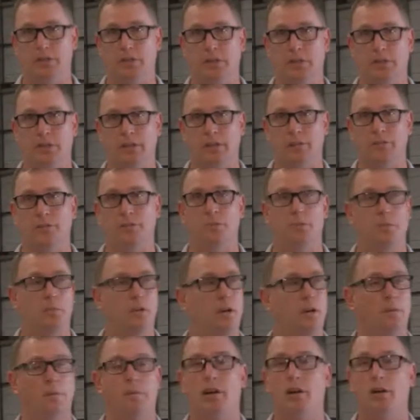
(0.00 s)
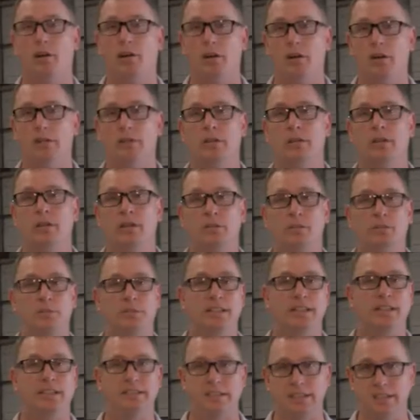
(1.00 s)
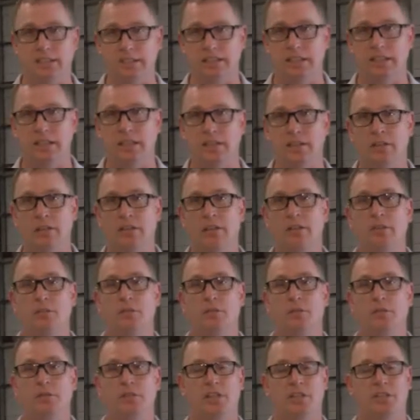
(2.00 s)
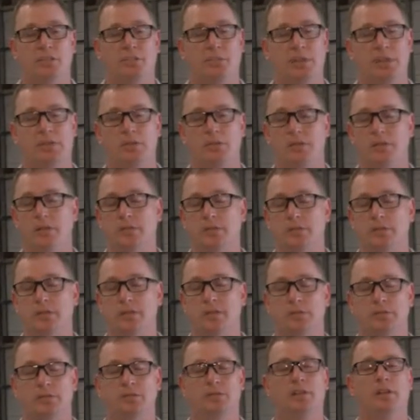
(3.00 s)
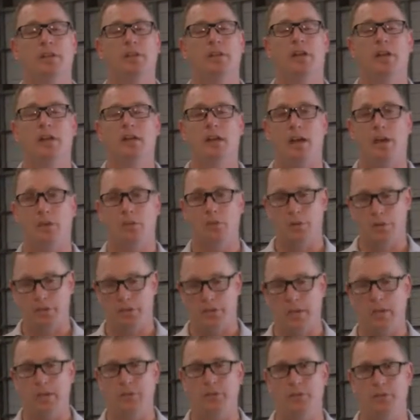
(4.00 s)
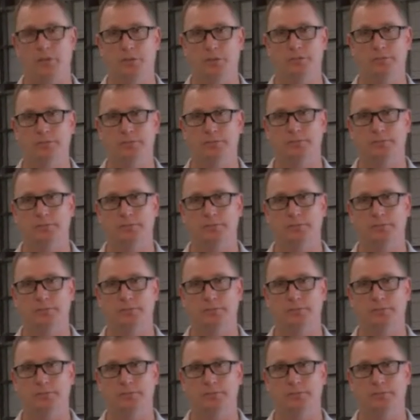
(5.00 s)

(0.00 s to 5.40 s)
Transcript: So again, from the bottom of my heart, from TCC, from Chesapeake Career Center, I want to thank you.